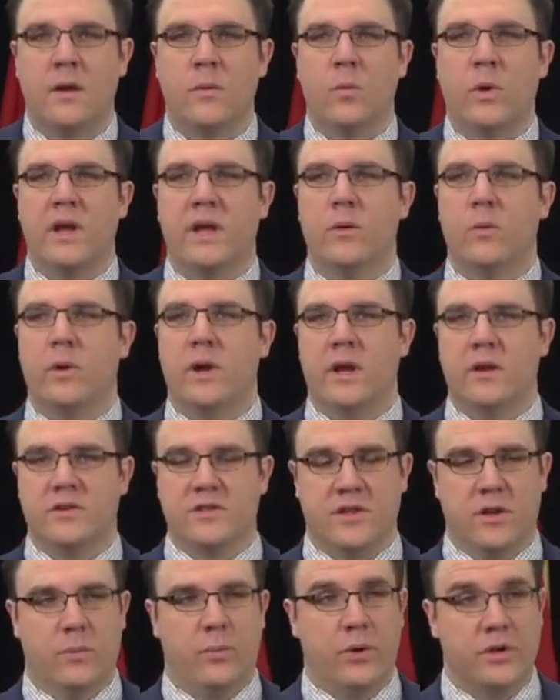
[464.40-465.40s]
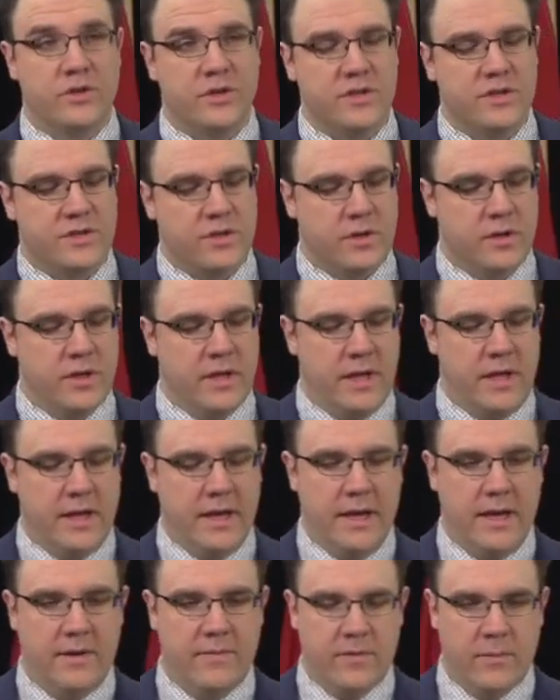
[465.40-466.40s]
We, we are still pushing, certainly,
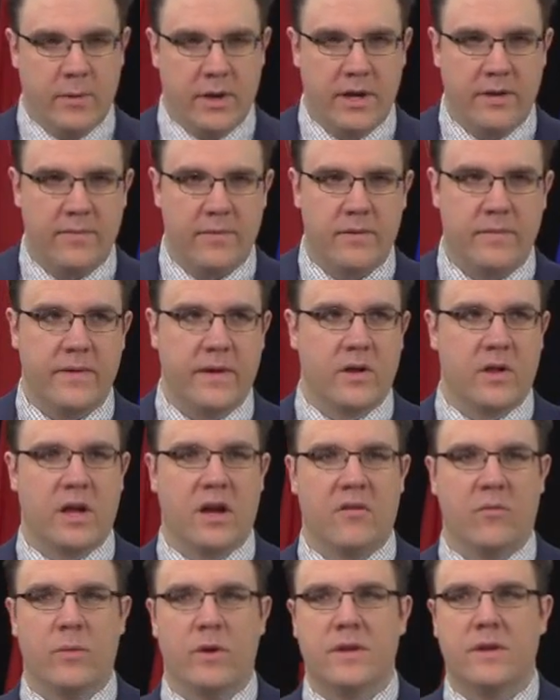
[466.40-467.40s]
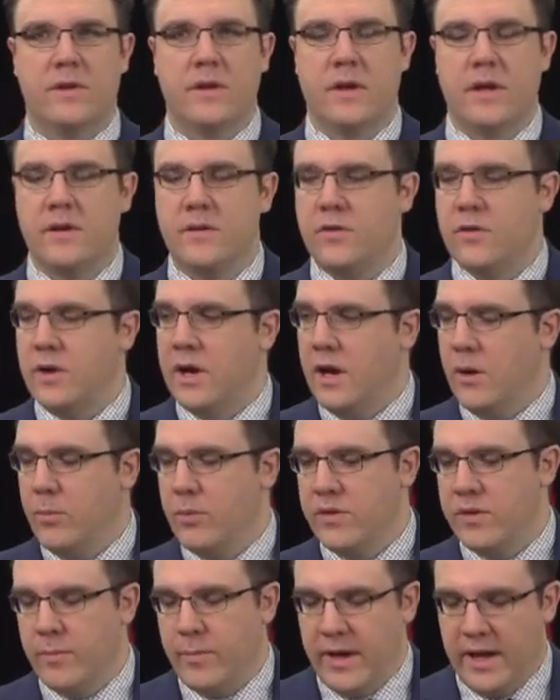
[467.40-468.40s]
uh, for money from the federal government uh, to
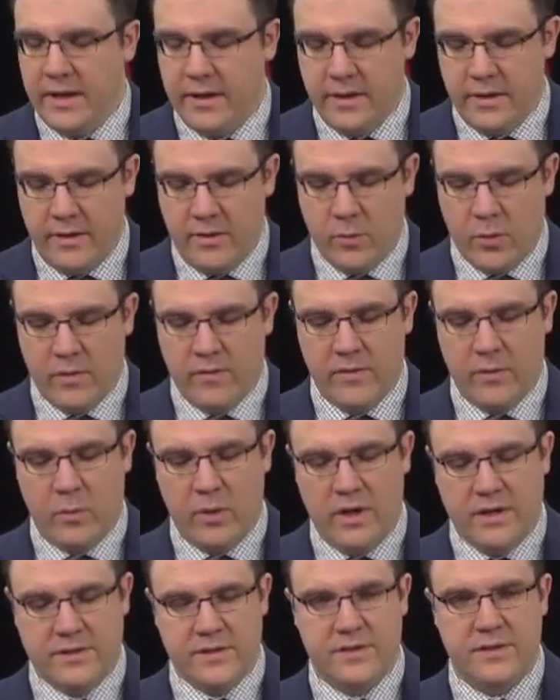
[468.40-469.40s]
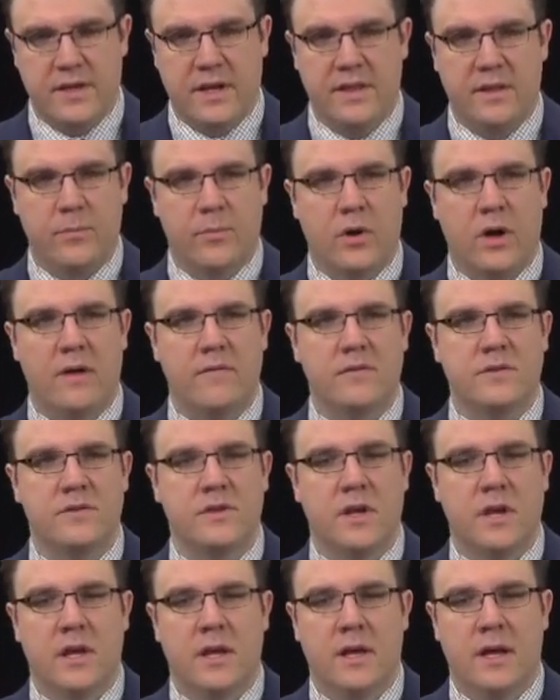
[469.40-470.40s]
help with abandoned and orphan wells inside the
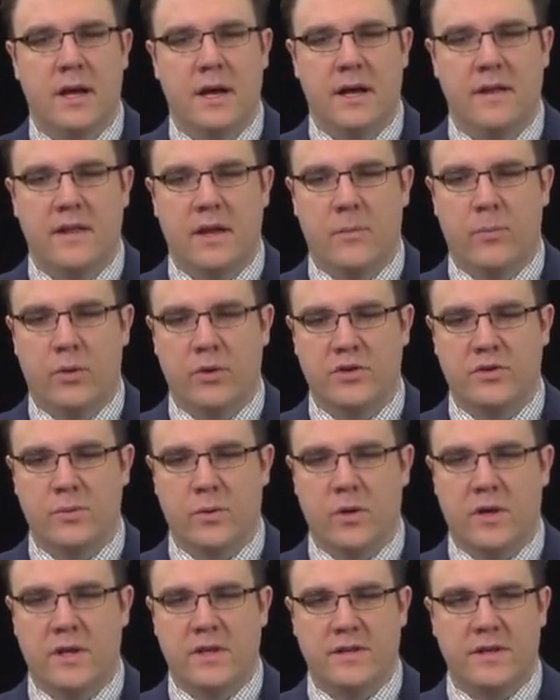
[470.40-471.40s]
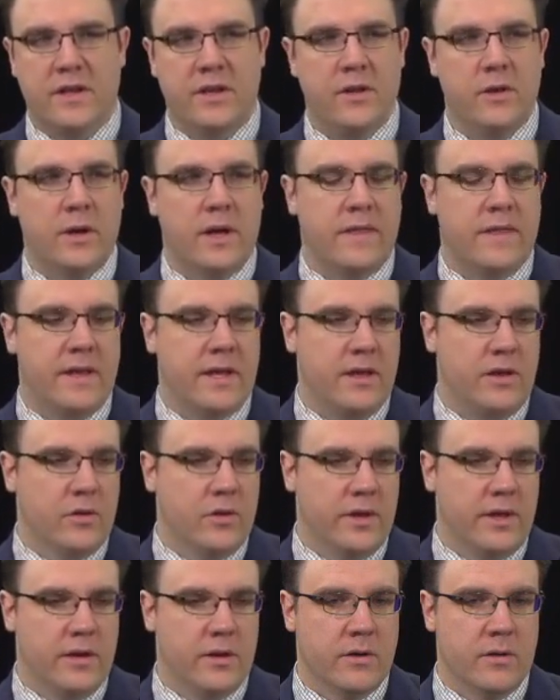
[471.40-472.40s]
province. Uh, that push will continue. I think
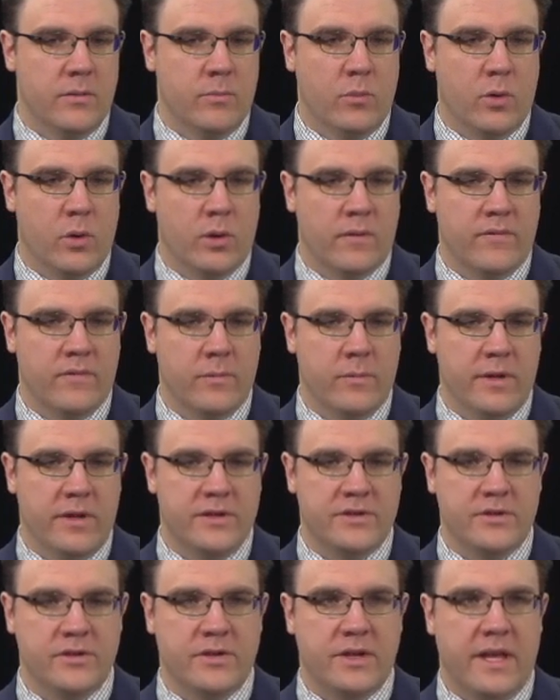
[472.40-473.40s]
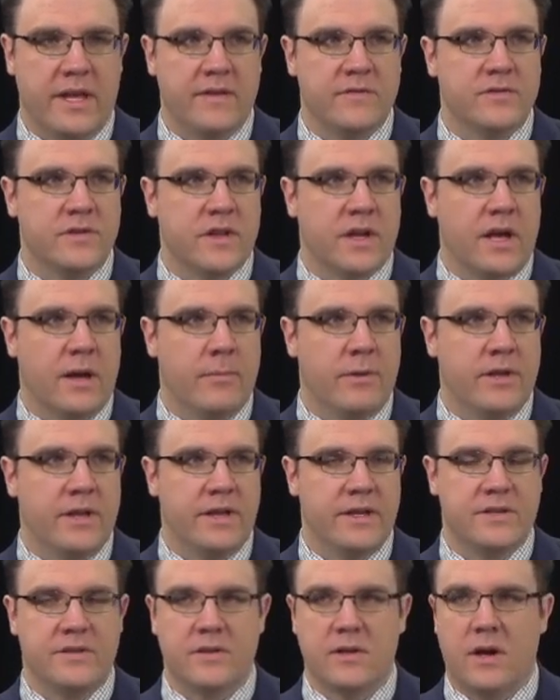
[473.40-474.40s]
you'll hear more from Minister Taves in the coming
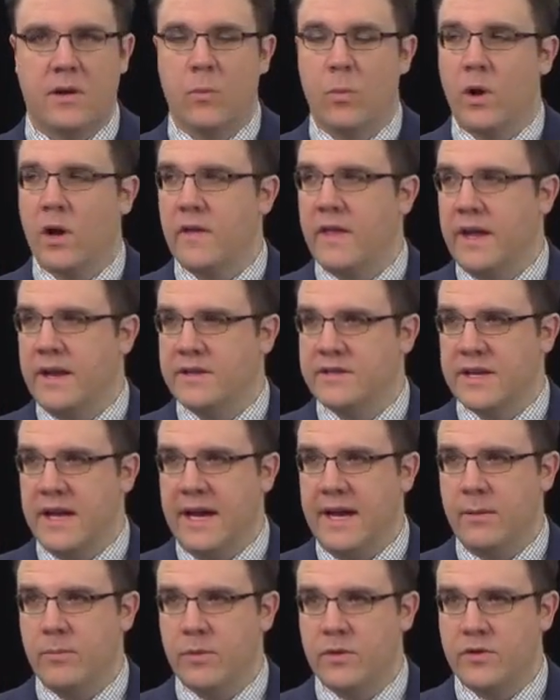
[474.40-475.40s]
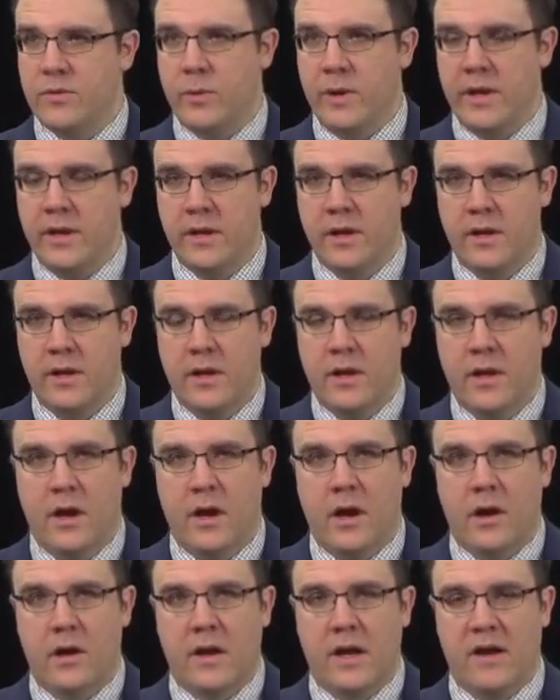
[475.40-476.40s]
days on where that is at between
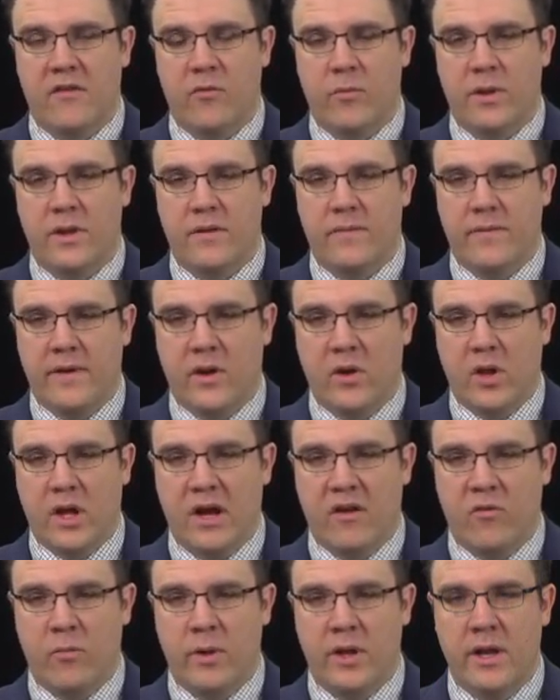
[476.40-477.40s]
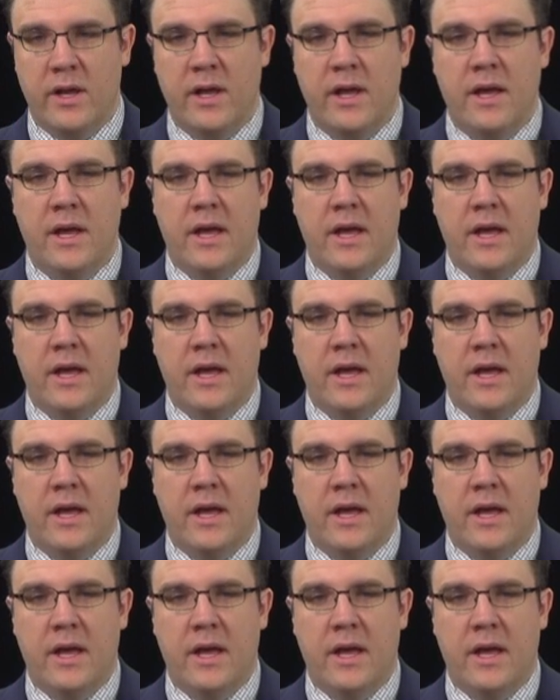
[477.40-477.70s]
our government and the federal government.